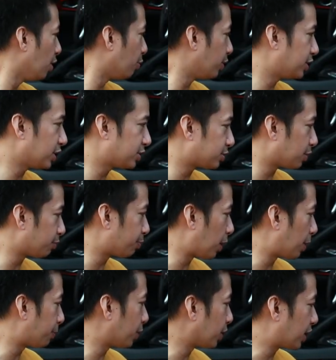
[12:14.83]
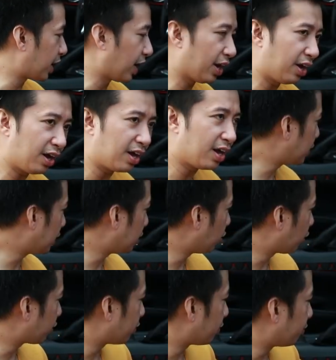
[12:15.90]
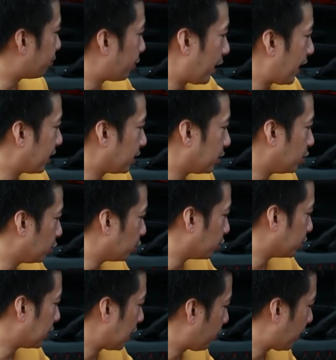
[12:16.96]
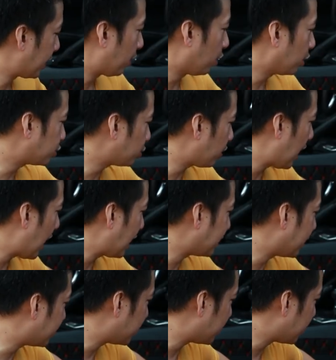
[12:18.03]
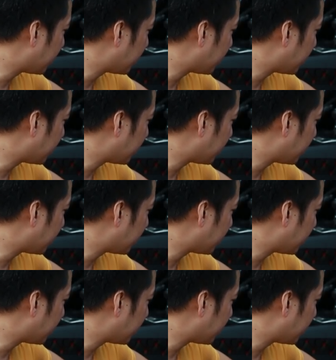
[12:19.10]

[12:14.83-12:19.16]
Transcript: With just proper care, they look brand new. Now, I also added